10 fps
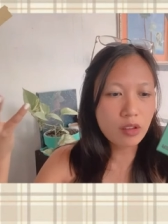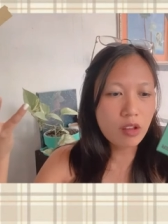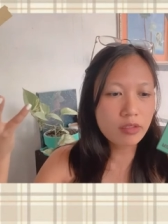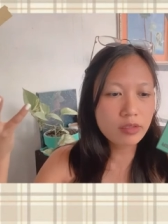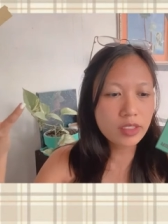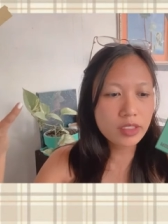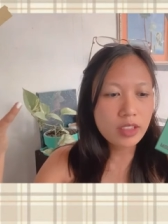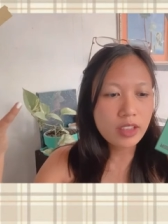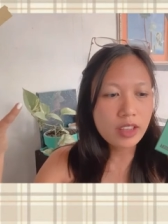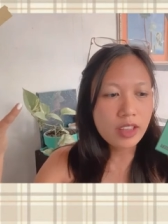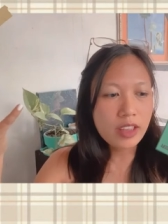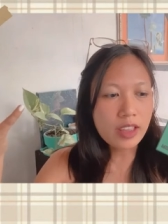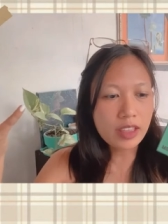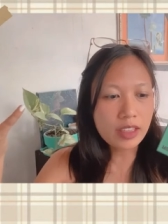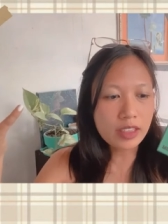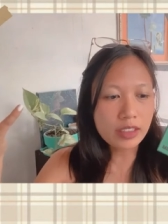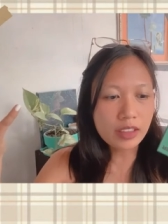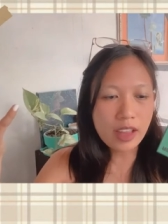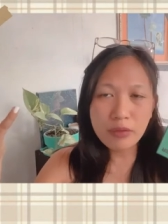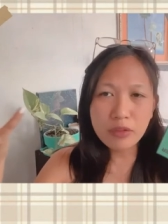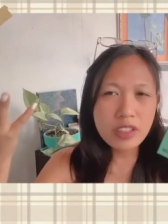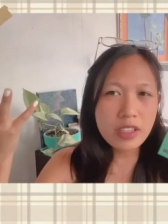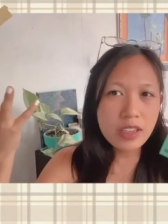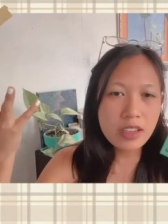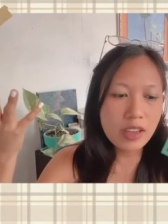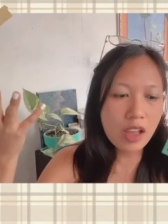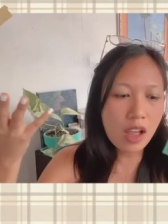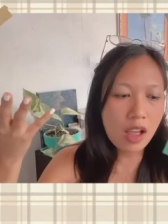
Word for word: songs and I've really